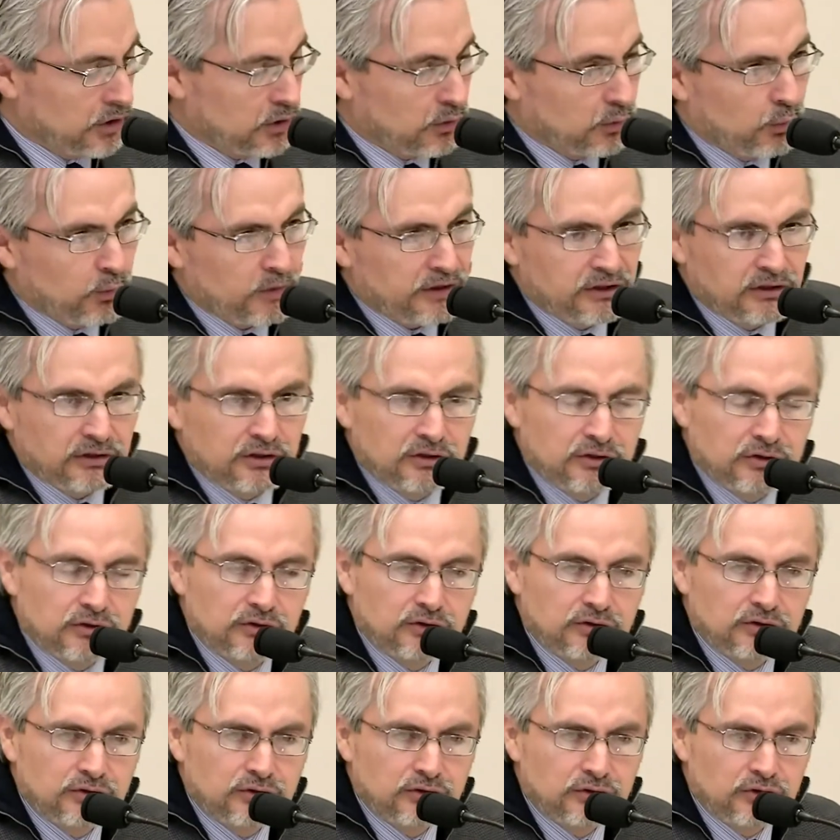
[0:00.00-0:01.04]

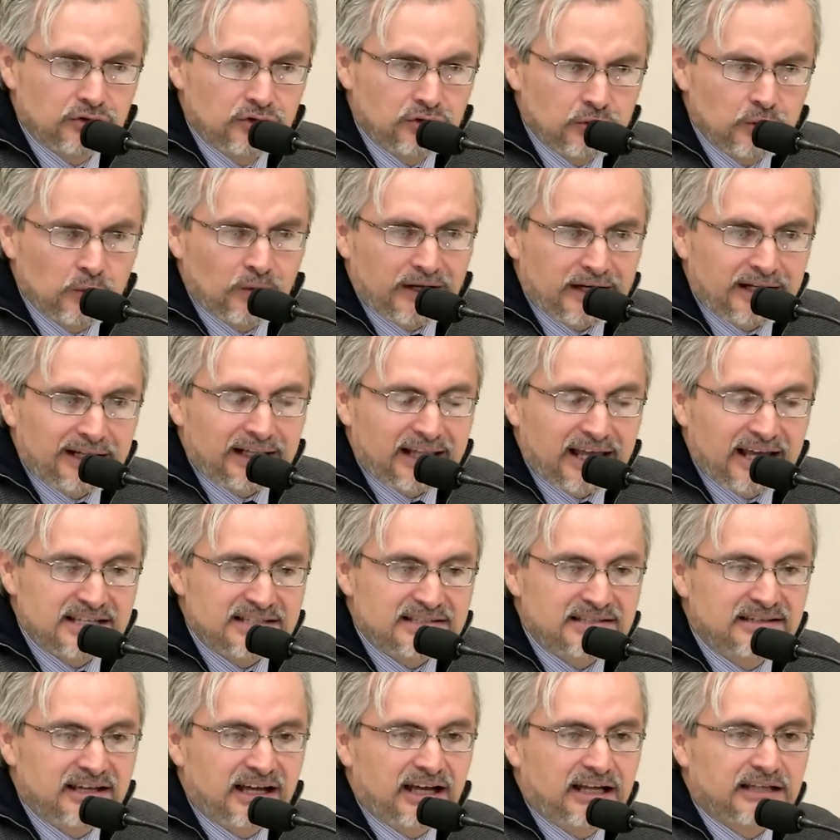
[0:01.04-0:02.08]
When you
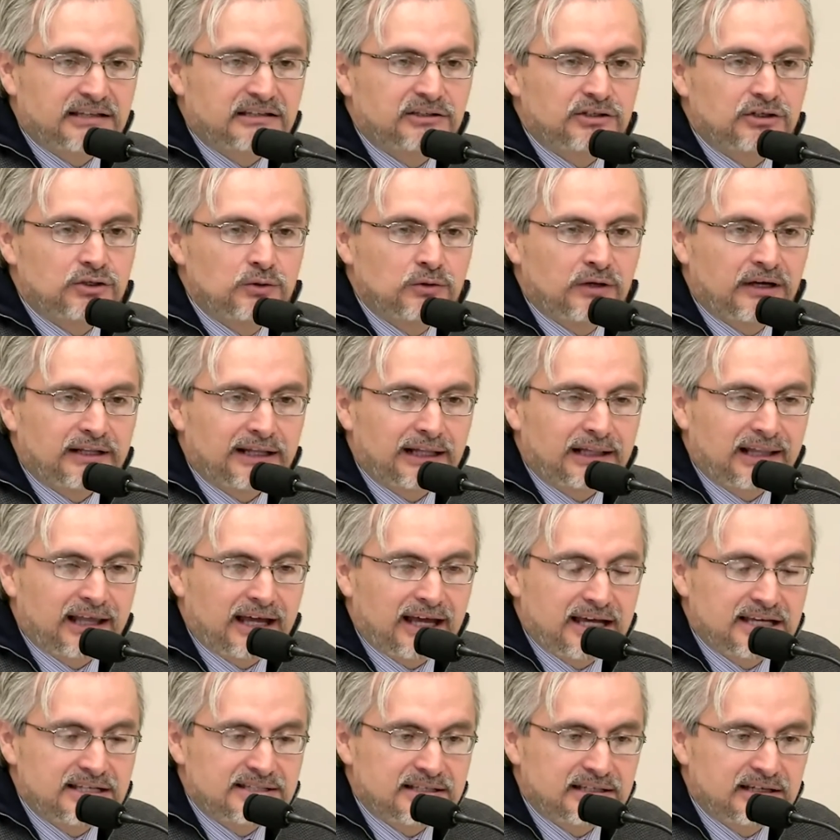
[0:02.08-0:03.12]
analyze that and you
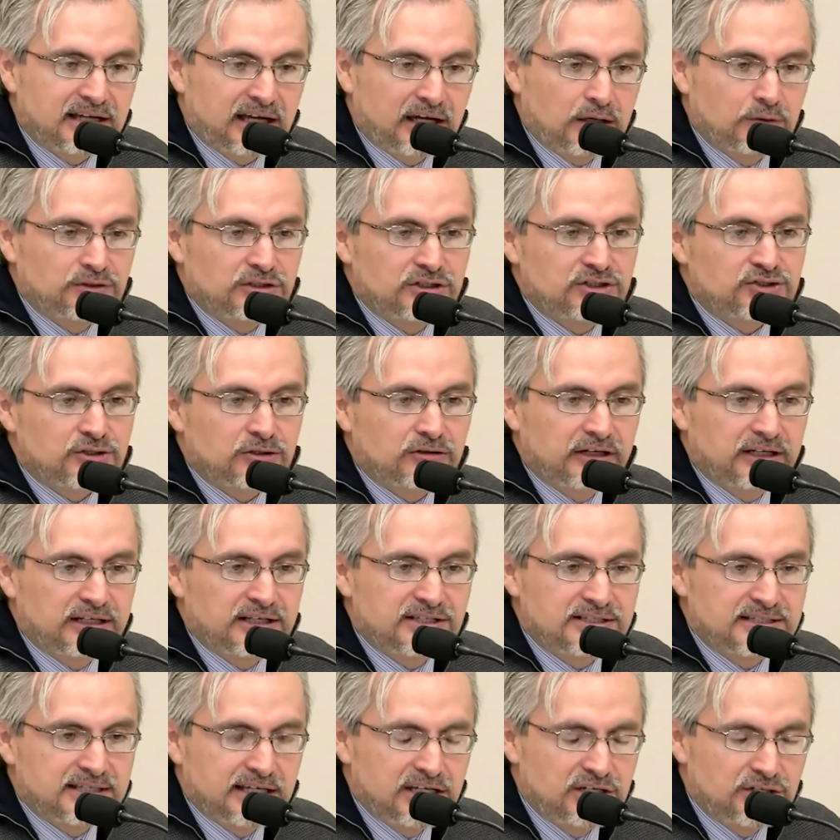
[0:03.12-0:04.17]
analyze how this
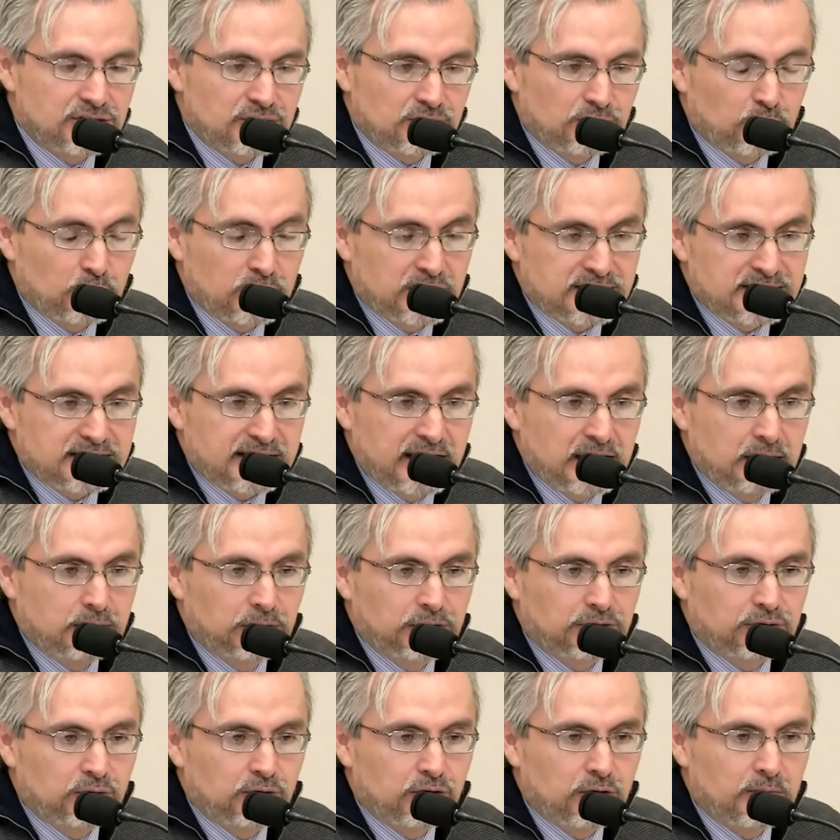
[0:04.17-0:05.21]
organization was
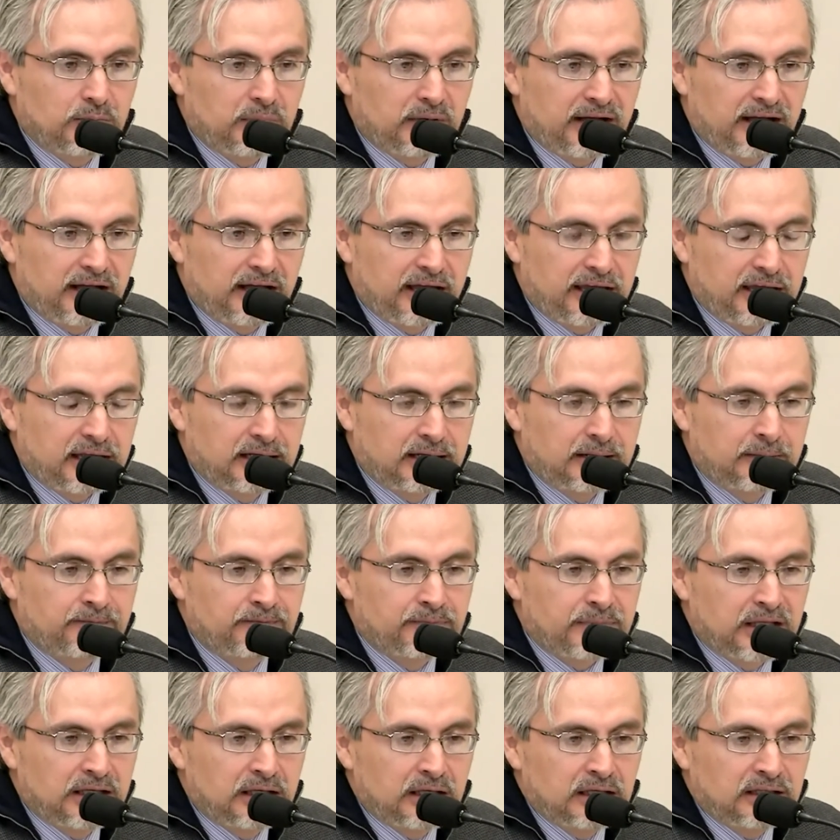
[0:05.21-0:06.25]
able to combine
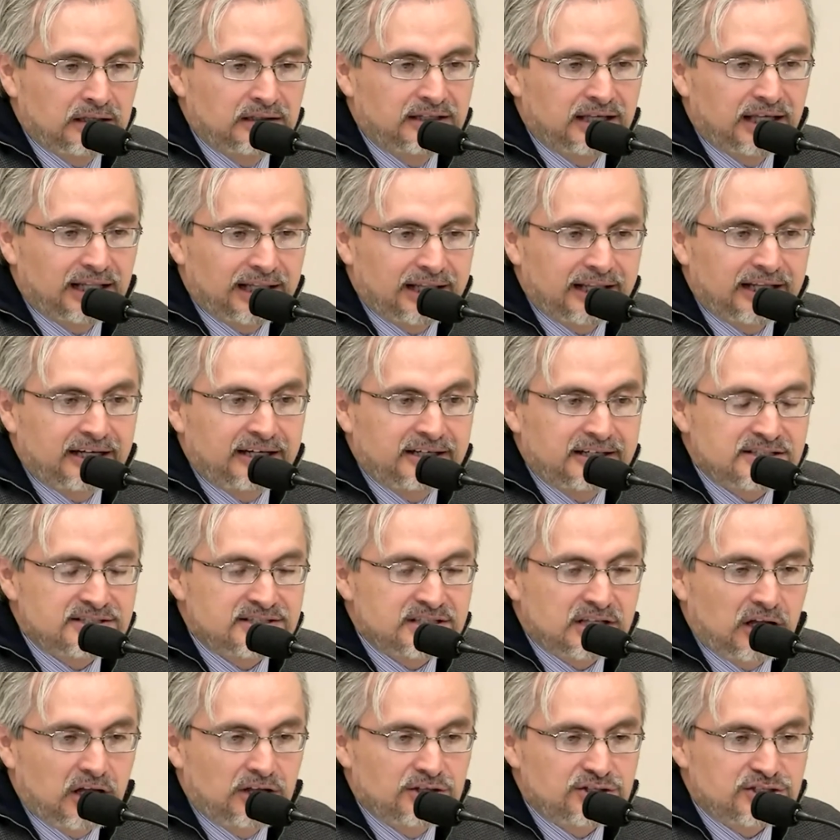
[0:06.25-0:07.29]
the
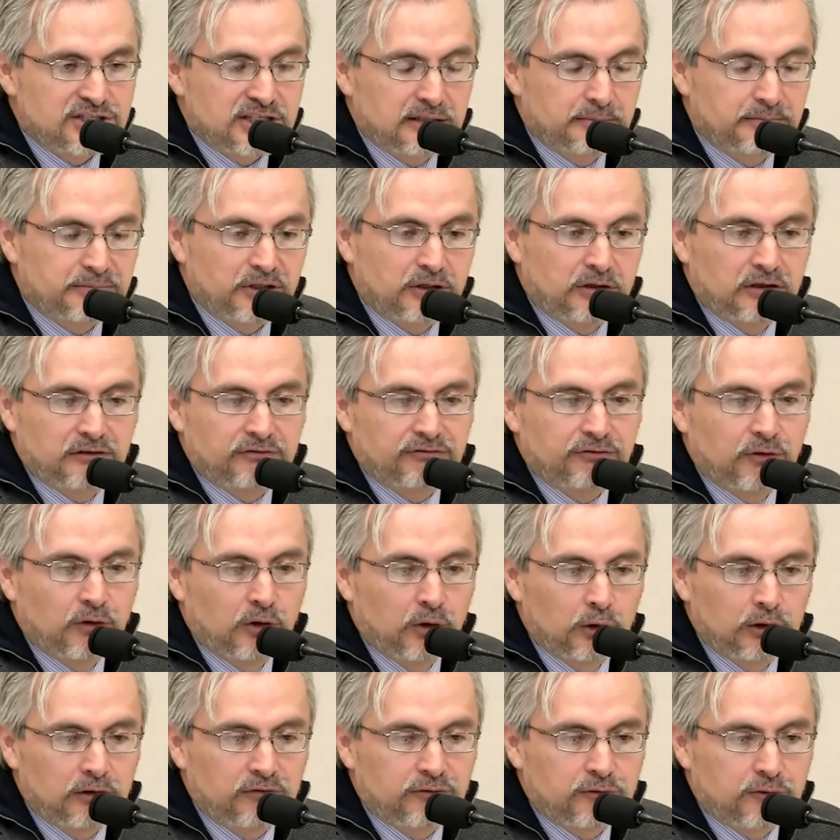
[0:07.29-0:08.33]
Leninist concept of
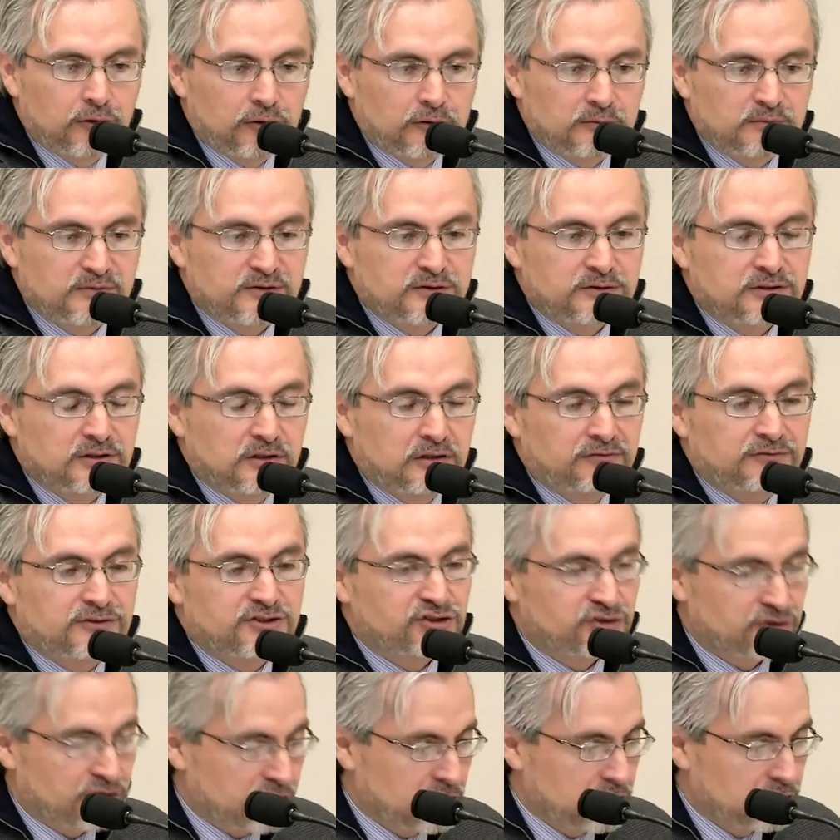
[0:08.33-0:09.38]
all forms of
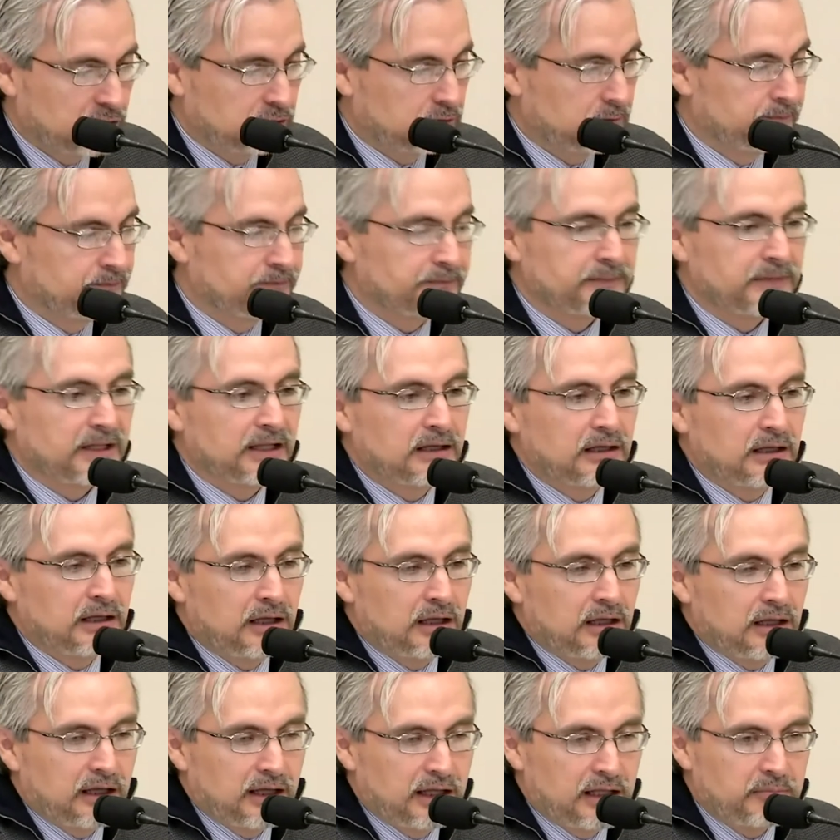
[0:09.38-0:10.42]
struggle
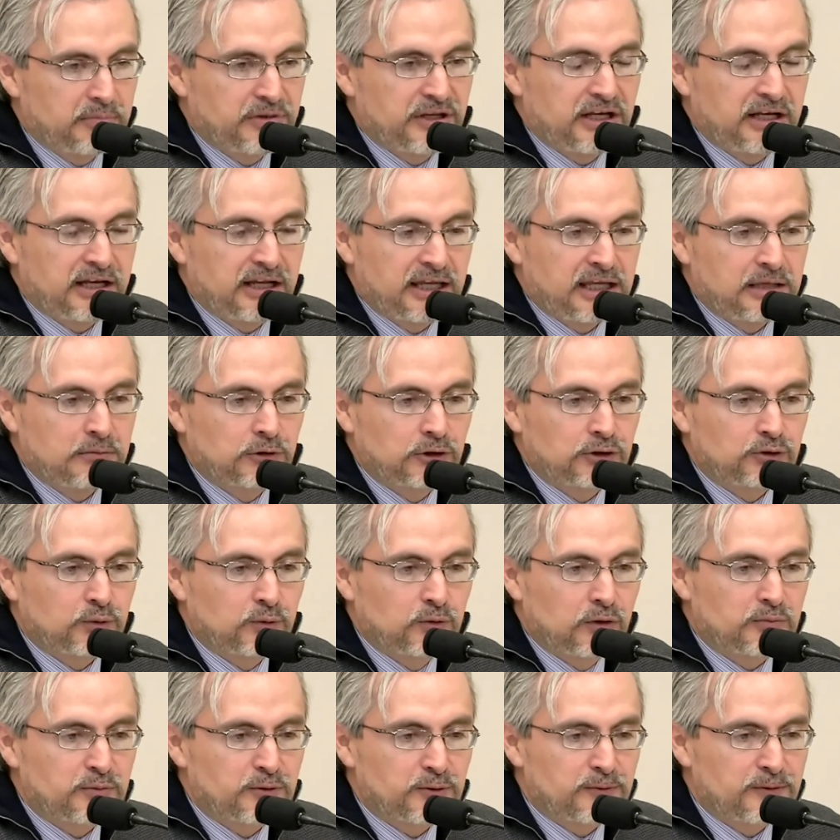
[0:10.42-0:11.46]
and being able
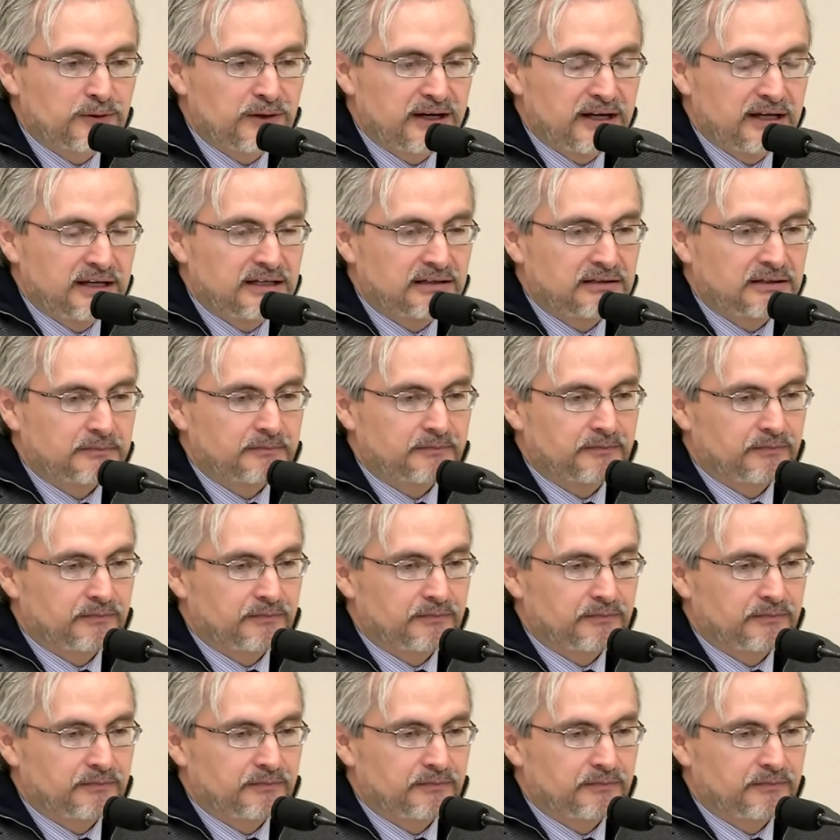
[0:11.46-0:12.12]
to operate